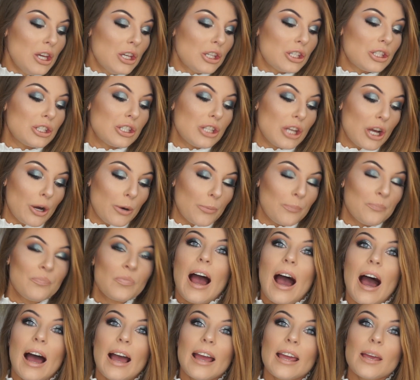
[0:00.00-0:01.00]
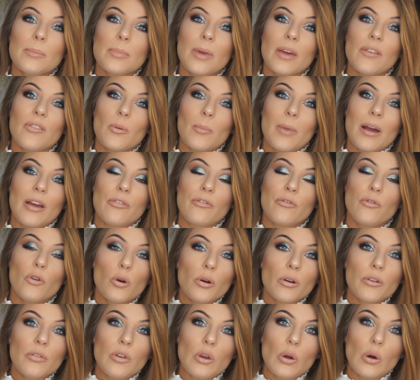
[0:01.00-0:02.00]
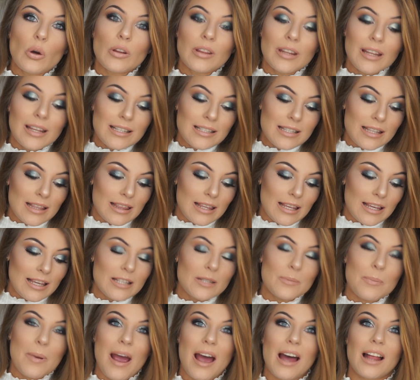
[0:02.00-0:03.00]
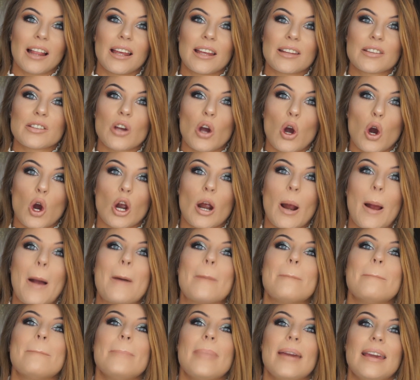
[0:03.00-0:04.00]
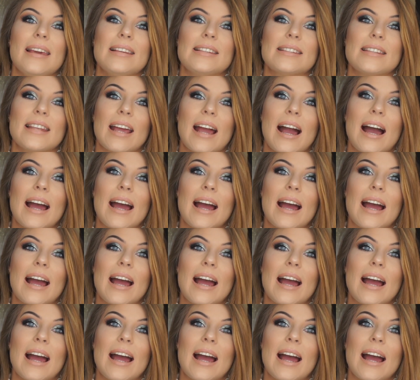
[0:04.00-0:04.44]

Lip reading: So I am giving my full review on these. These palettes are amazing.